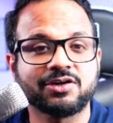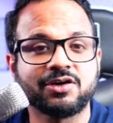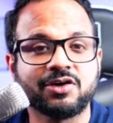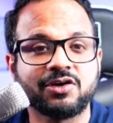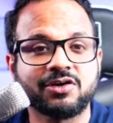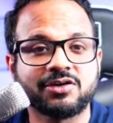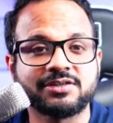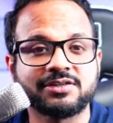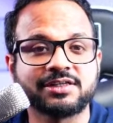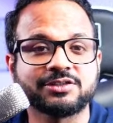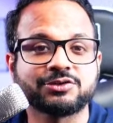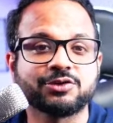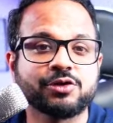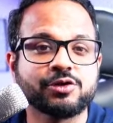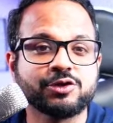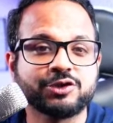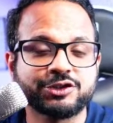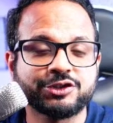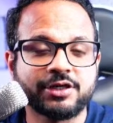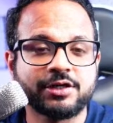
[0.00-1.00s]
or the
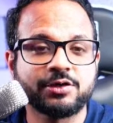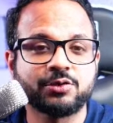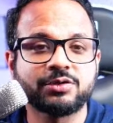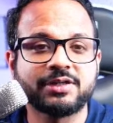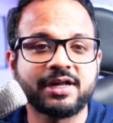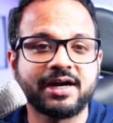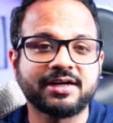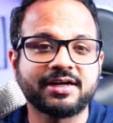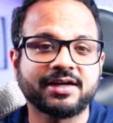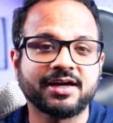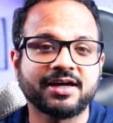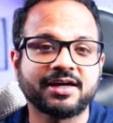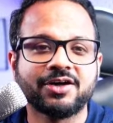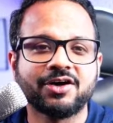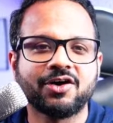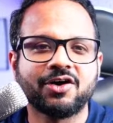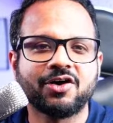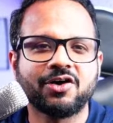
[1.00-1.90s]
solution to that task,